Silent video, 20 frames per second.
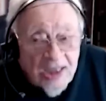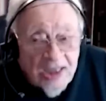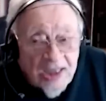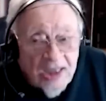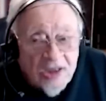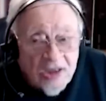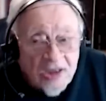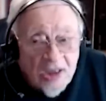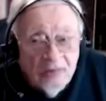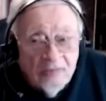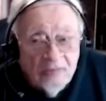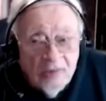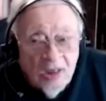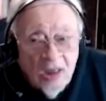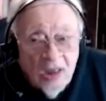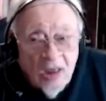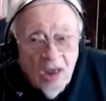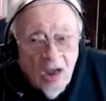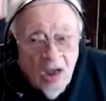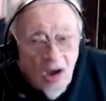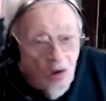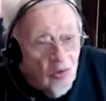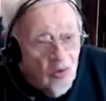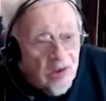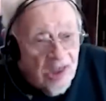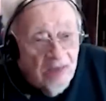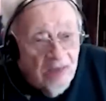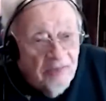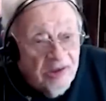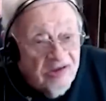He said,
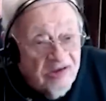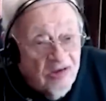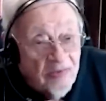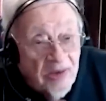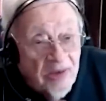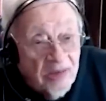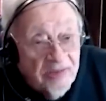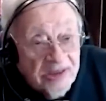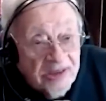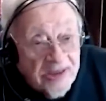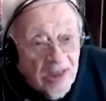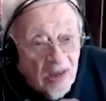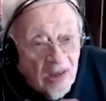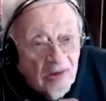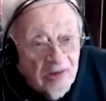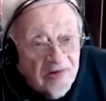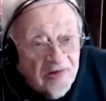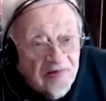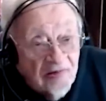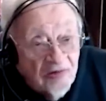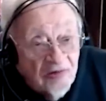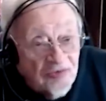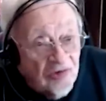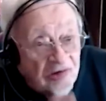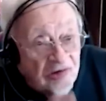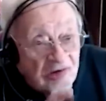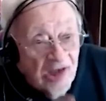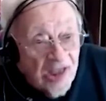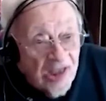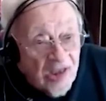"Okay, but you better be telling the truth or
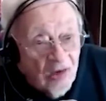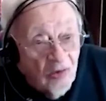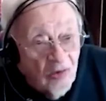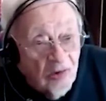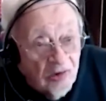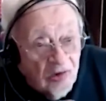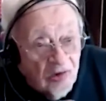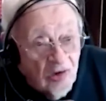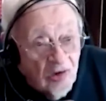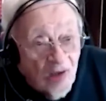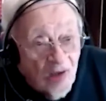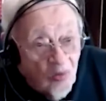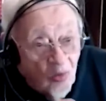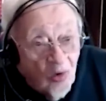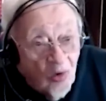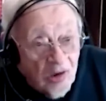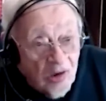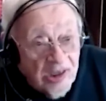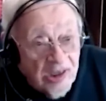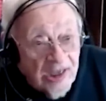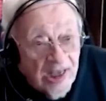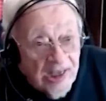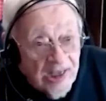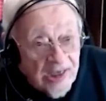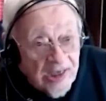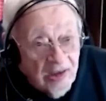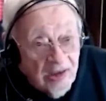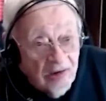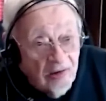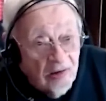you're not going, or you're not walking out of
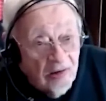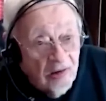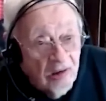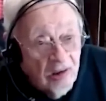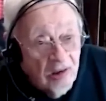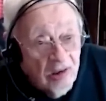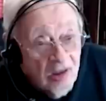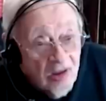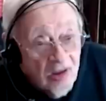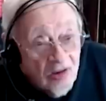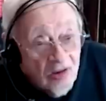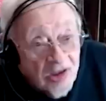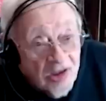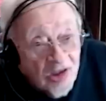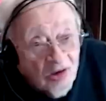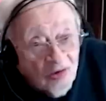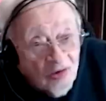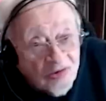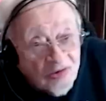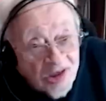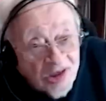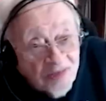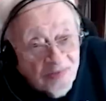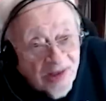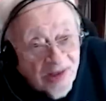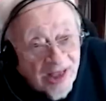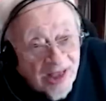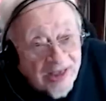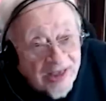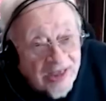here." He goes to the
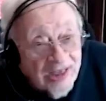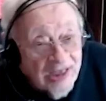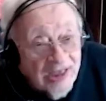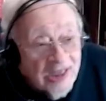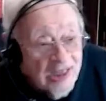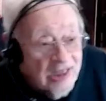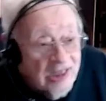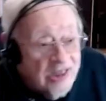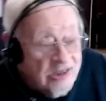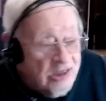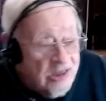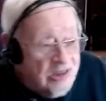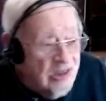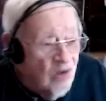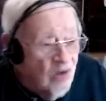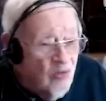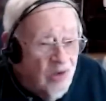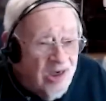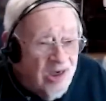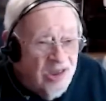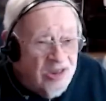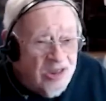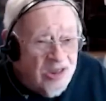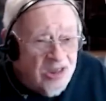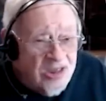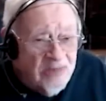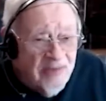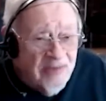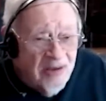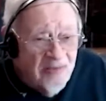back. He says, "Now what is
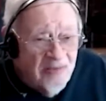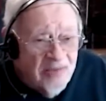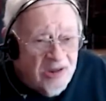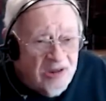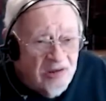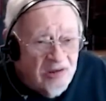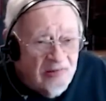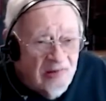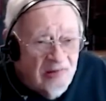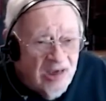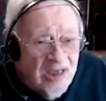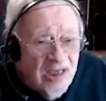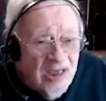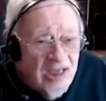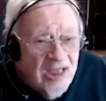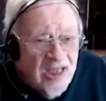this about, Mr. Gray?"